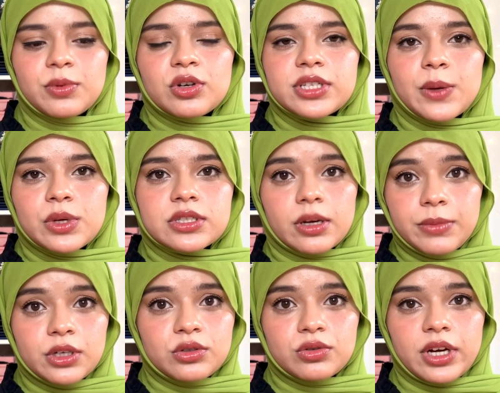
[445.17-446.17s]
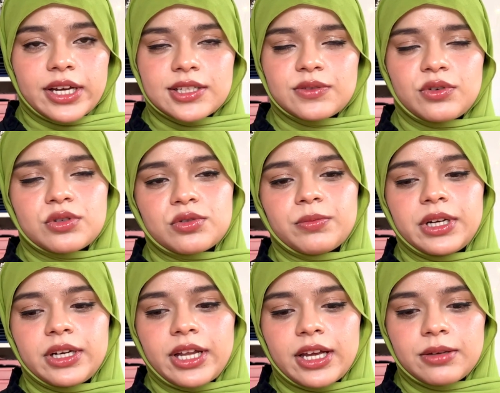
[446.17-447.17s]
because I was coming to KAIST for so
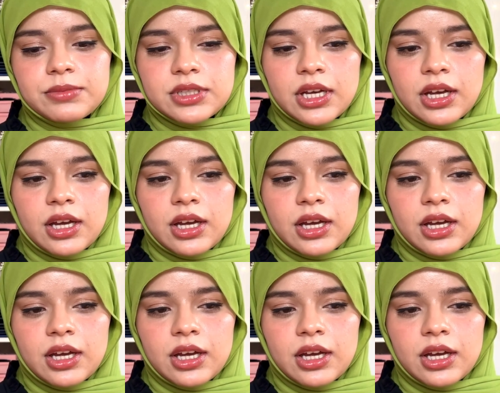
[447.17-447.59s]
many times.